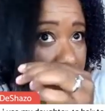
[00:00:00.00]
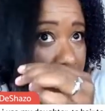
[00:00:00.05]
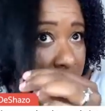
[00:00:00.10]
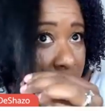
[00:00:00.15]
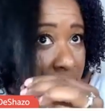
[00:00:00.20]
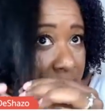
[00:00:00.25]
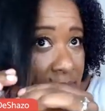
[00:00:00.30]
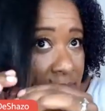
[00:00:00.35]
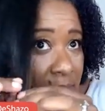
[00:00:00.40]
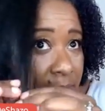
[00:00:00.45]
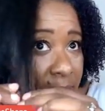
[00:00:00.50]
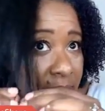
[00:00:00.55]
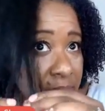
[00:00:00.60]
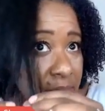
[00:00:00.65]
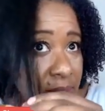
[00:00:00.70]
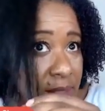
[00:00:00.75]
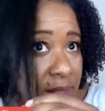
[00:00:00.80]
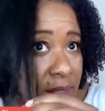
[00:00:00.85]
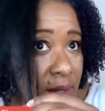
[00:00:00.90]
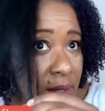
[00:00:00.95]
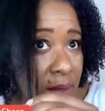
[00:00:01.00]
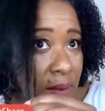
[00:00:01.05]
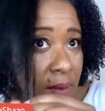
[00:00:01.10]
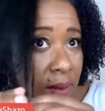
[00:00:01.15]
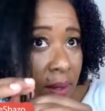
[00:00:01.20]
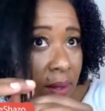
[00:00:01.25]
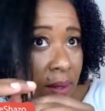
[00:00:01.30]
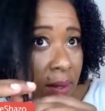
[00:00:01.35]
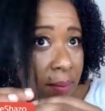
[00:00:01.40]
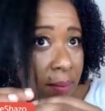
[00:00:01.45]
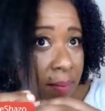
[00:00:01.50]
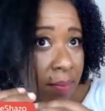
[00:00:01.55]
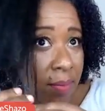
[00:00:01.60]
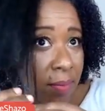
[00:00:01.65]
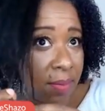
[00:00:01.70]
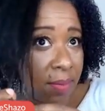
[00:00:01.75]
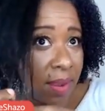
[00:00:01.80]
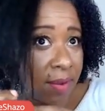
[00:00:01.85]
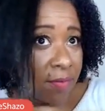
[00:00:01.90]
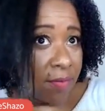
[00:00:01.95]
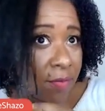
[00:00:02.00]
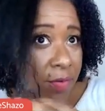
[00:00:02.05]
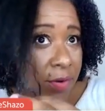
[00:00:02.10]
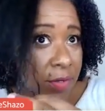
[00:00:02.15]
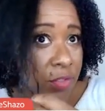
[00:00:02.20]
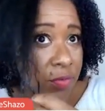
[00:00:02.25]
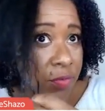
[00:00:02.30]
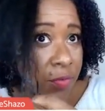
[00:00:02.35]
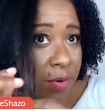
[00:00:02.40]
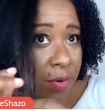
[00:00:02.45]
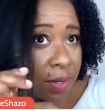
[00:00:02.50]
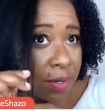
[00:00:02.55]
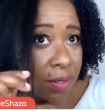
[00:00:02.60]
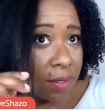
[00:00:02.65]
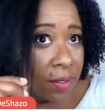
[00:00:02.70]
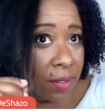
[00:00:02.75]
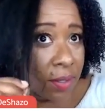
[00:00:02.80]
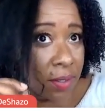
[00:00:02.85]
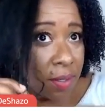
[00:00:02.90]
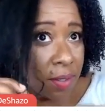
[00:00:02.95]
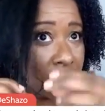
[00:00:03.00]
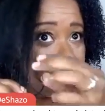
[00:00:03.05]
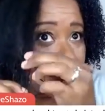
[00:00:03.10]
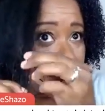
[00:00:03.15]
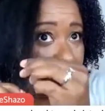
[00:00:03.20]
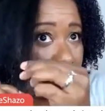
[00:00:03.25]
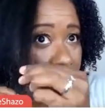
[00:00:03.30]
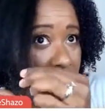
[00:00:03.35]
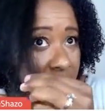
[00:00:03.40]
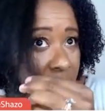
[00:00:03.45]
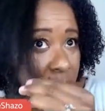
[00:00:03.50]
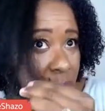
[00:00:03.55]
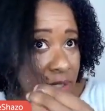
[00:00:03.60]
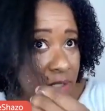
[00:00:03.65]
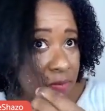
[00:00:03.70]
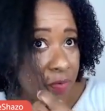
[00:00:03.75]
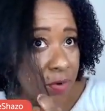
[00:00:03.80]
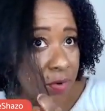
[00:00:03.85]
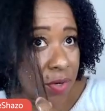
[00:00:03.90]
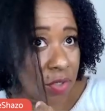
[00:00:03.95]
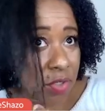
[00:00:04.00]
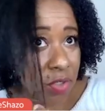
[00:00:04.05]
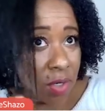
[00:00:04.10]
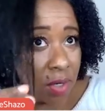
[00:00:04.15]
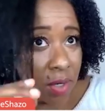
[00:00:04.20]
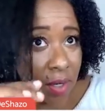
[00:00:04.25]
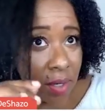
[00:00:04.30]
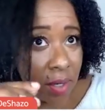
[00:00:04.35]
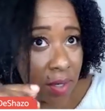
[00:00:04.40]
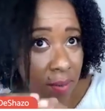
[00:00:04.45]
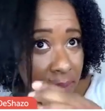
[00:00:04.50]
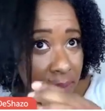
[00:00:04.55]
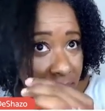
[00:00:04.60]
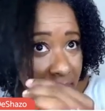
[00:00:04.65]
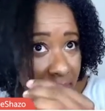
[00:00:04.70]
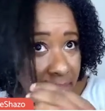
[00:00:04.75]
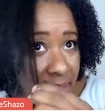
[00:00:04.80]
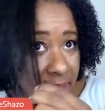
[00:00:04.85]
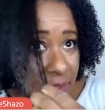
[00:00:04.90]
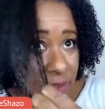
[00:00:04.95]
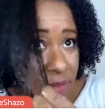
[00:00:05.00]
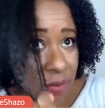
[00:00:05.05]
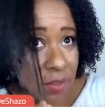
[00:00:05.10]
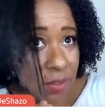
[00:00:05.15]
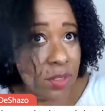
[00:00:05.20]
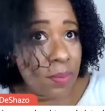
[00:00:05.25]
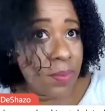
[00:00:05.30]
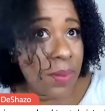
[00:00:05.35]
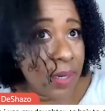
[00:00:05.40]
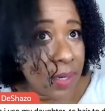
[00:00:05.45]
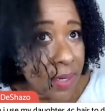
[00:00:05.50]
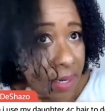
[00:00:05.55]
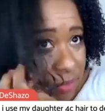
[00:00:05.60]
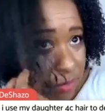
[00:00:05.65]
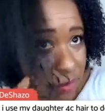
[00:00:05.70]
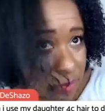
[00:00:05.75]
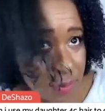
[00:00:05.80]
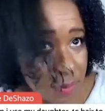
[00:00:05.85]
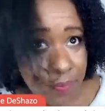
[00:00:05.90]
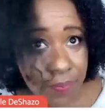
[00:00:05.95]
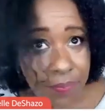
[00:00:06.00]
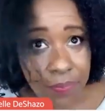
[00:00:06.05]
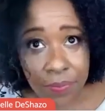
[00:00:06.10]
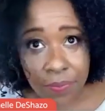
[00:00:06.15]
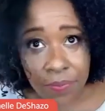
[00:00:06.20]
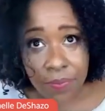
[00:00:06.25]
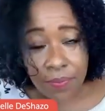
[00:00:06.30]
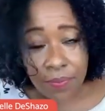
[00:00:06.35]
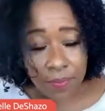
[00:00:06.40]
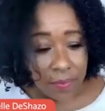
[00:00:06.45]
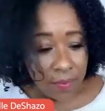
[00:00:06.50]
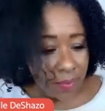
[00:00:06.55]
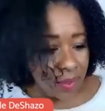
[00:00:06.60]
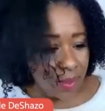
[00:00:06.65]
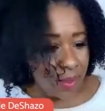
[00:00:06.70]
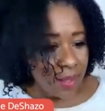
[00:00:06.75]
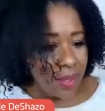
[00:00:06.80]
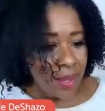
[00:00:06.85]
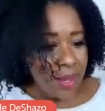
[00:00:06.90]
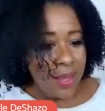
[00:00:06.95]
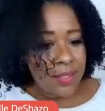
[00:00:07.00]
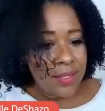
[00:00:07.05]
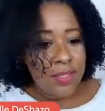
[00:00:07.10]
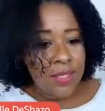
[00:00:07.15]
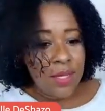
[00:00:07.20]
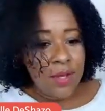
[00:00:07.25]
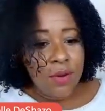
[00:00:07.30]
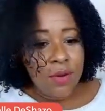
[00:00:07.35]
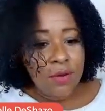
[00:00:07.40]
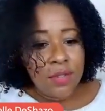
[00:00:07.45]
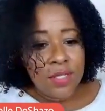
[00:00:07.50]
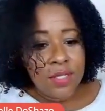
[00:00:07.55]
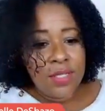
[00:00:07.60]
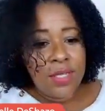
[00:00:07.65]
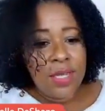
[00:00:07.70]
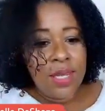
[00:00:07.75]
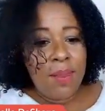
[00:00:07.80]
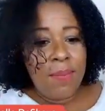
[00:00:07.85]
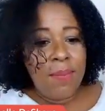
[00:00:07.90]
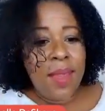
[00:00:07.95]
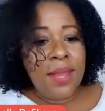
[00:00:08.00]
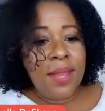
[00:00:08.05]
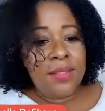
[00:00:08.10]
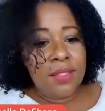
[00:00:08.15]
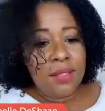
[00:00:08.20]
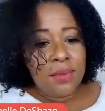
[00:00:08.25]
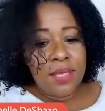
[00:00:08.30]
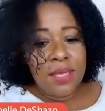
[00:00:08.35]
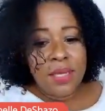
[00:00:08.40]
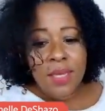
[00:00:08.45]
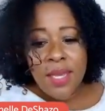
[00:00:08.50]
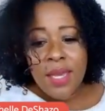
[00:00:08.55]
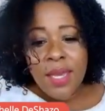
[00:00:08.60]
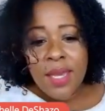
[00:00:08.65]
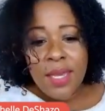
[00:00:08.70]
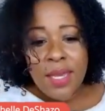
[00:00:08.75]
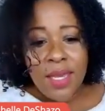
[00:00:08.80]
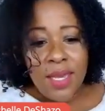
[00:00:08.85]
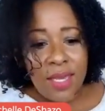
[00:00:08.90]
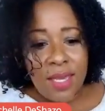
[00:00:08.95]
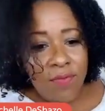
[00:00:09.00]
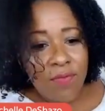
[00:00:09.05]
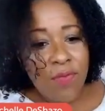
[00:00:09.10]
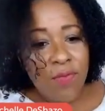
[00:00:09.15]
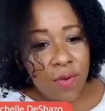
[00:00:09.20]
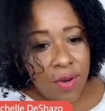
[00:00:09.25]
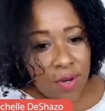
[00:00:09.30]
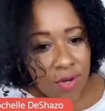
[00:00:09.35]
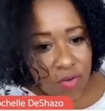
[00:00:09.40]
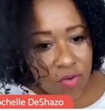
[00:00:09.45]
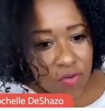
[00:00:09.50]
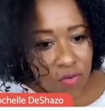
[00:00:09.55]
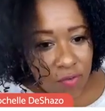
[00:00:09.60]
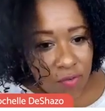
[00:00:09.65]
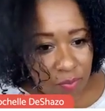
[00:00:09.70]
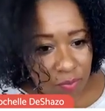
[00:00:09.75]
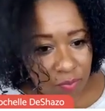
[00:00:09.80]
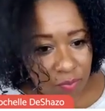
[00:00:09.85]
Can somebody tell my French friend, the one that speaks French, my natural is my natural? and tell her to say it back to me in French.